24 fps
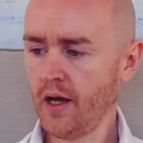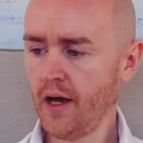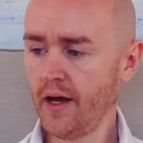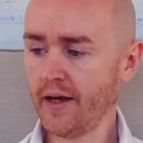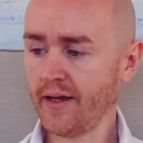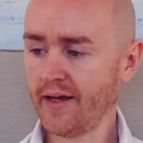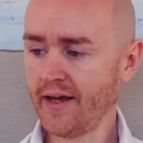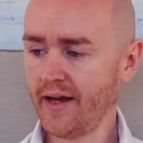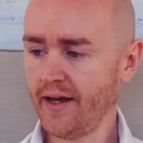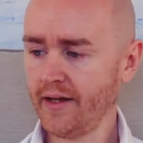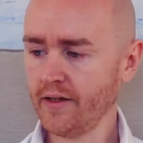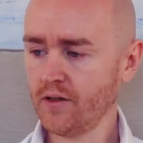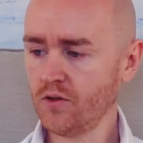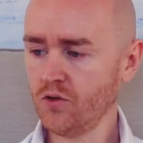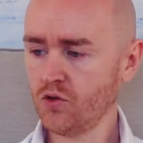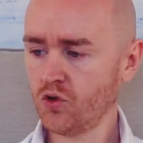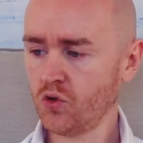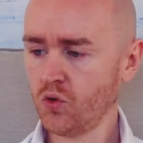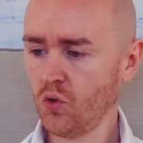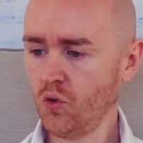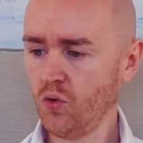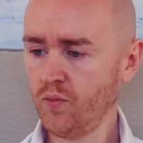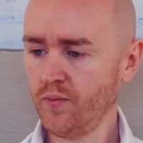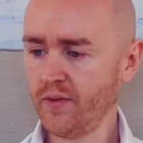I can't
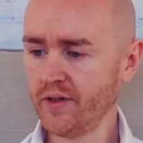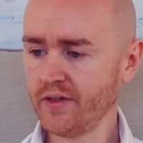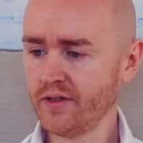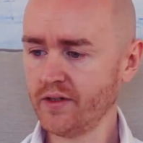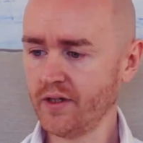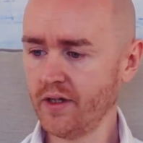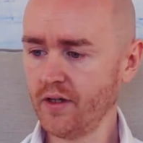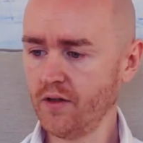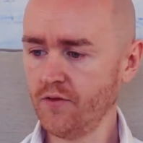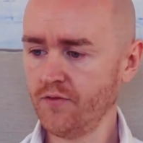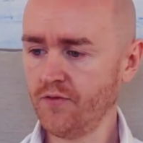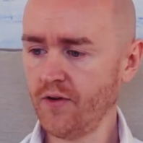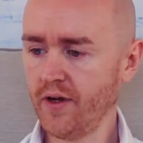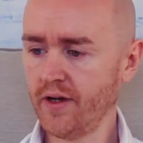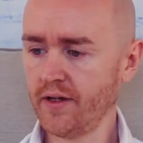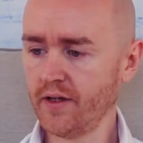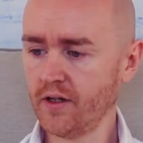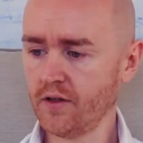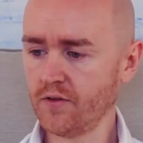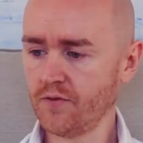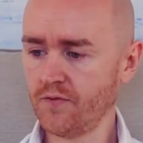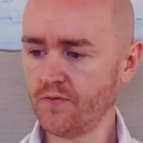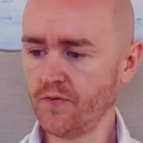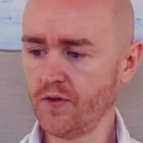control myself and
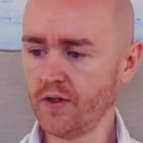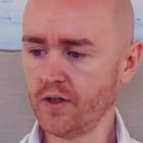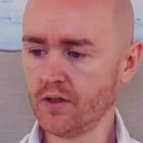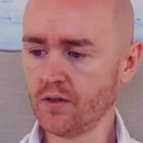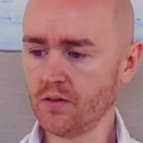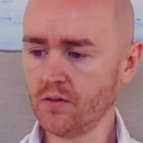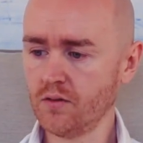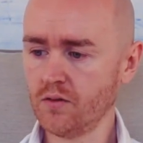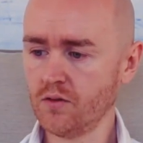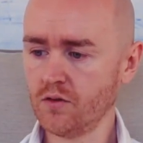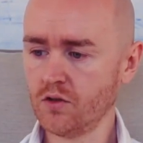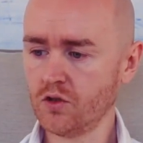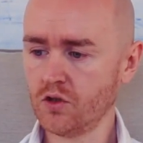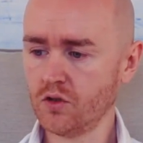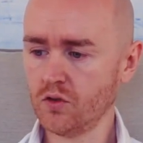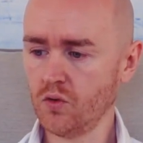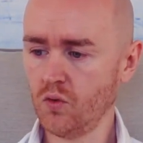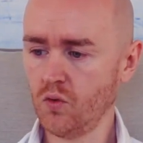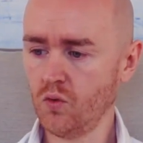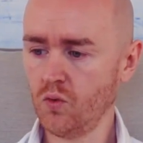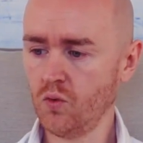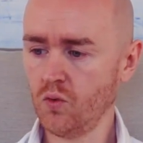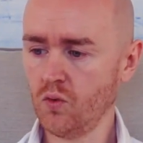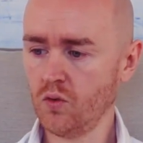I feel
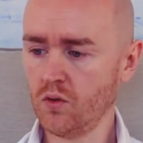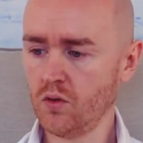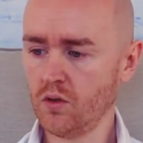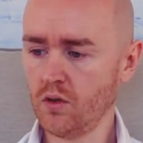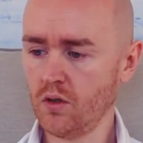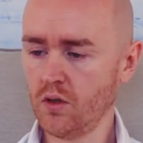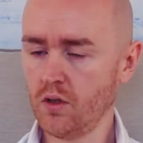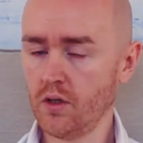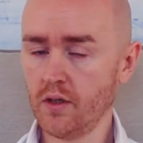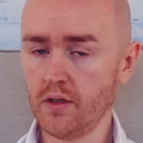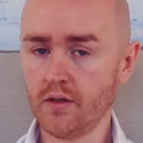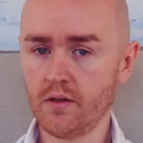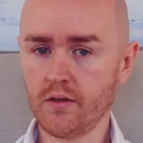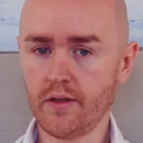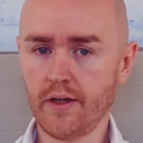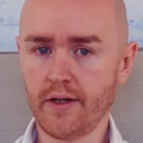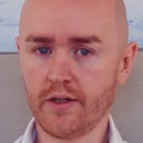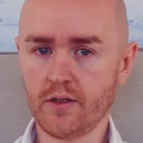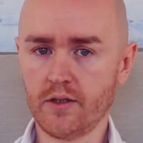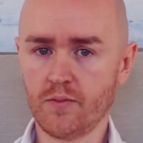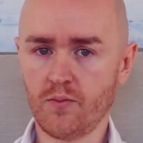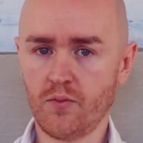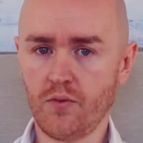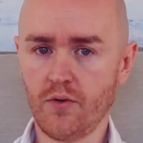so
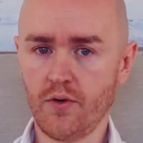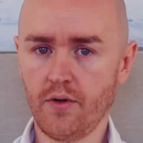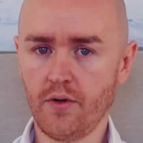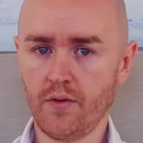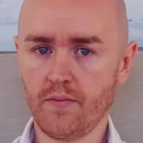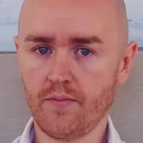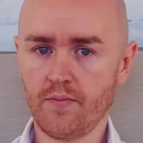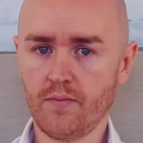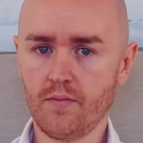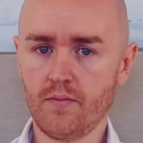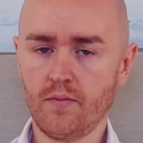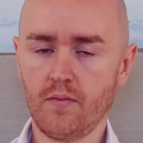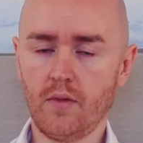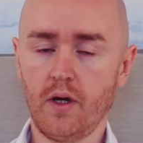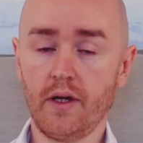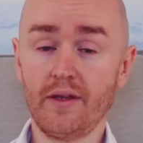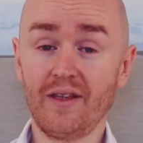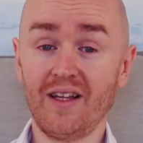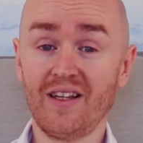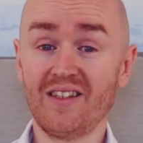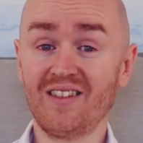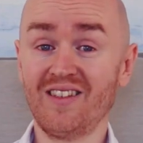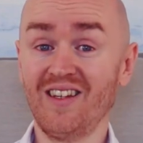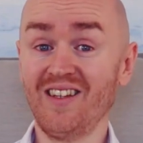desperate. And
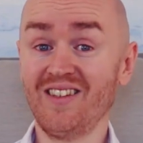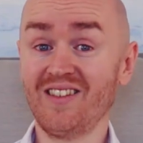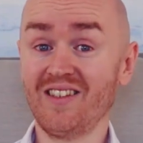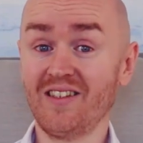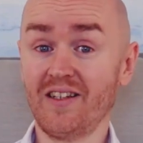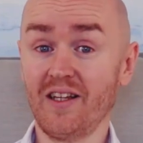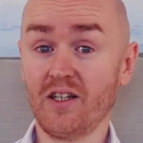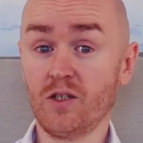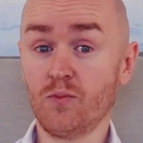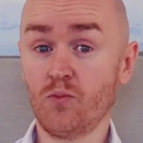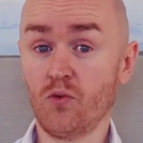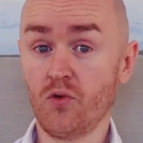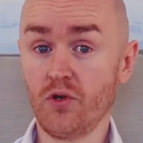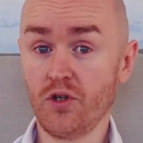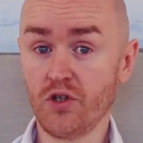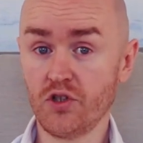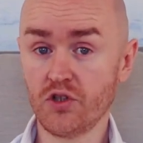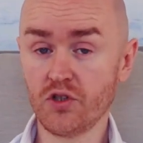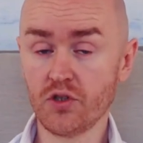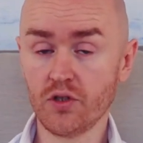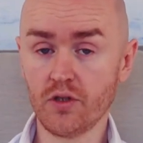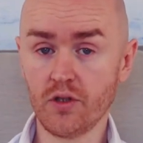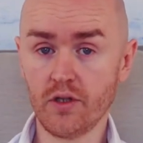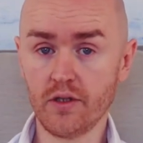that sense of
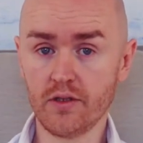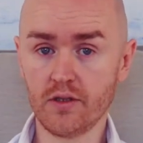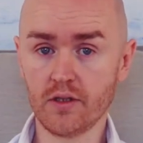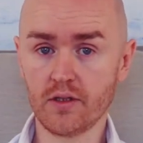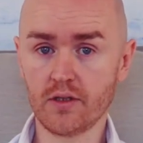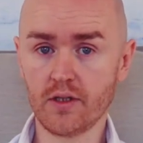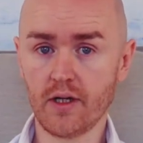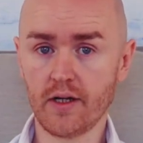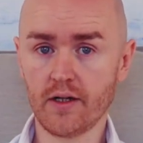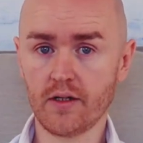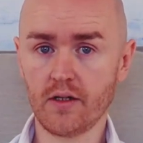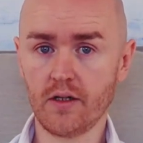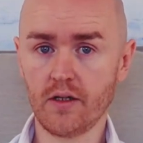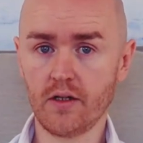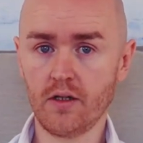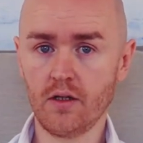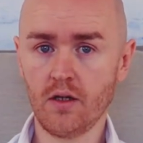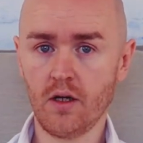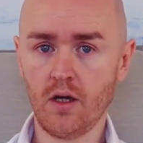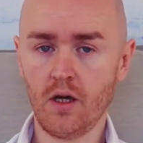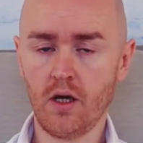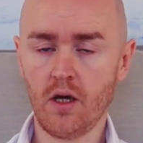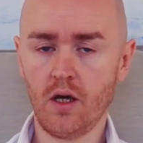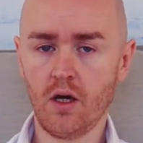desperation is exactly
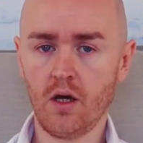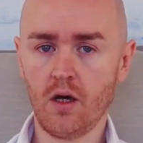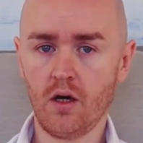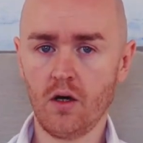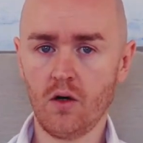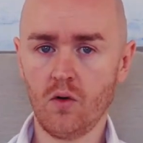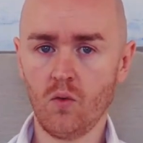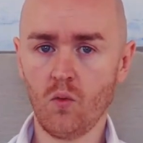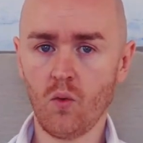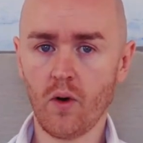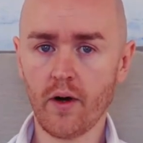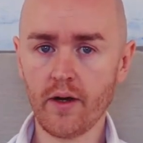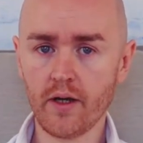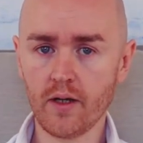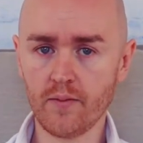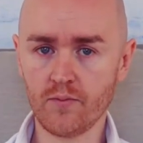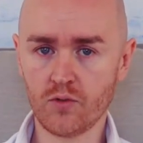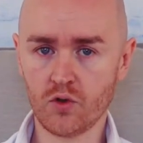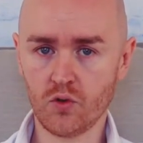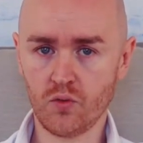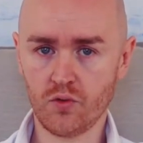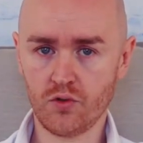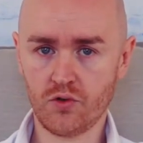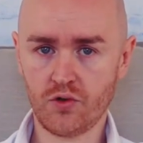why I'm
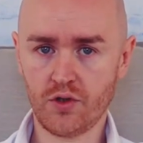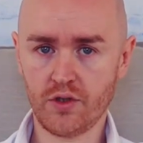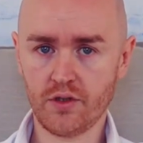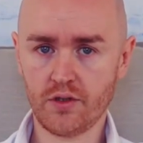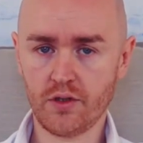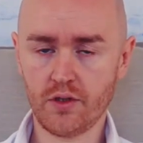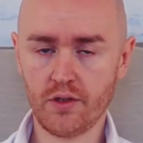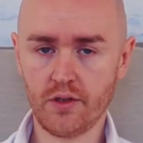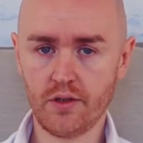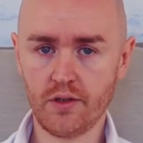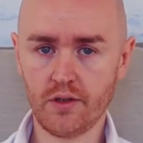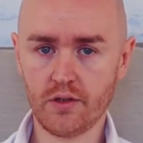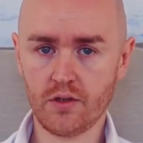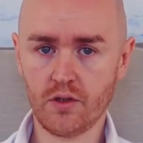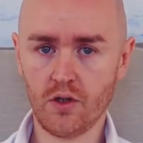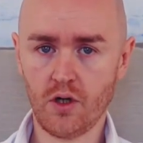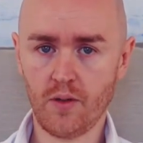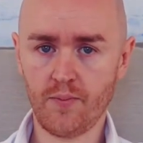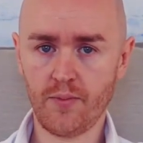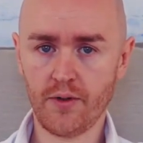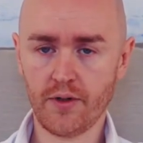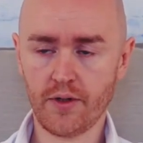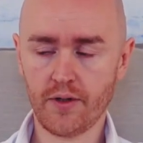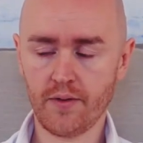so interested in this
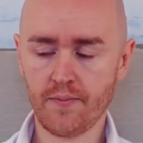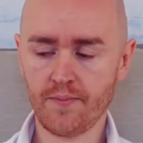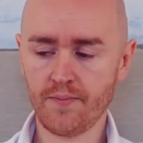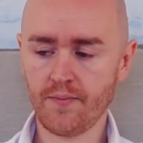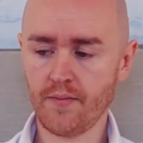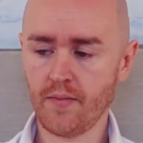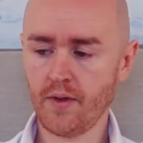topic.